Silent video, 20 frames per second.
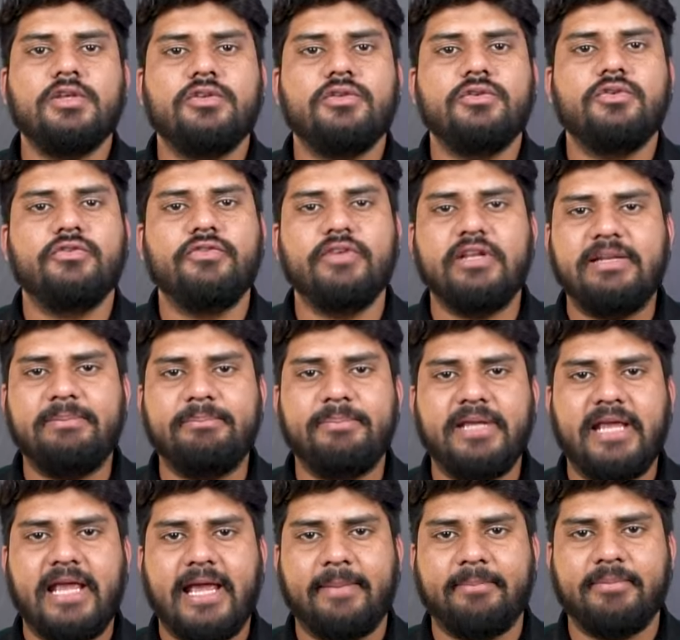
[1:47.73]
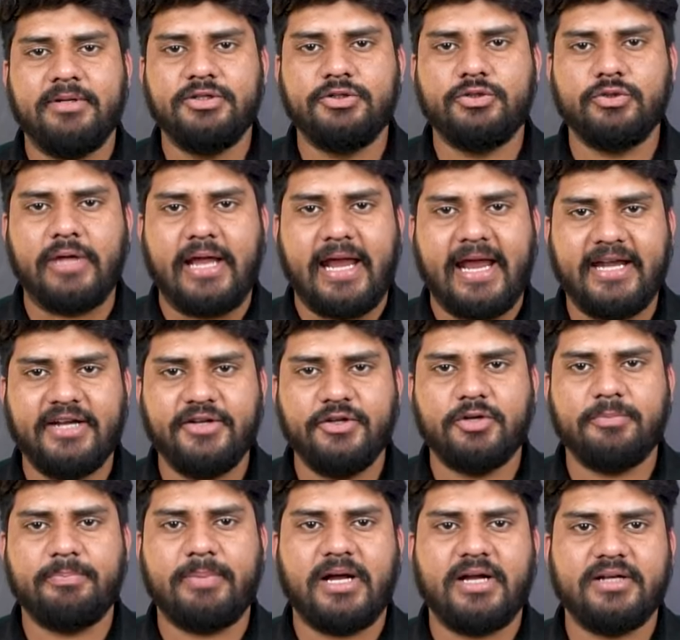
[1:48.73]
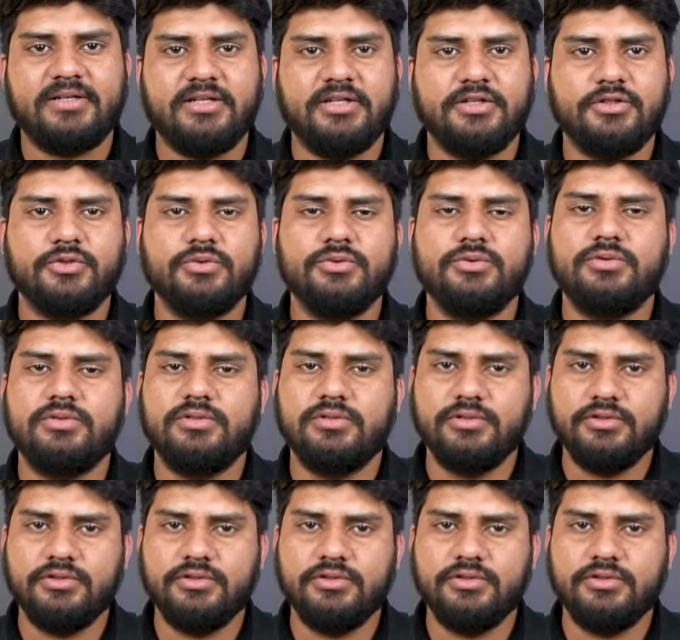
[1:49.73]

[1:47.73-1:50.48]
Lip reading: You will be able to add your partner to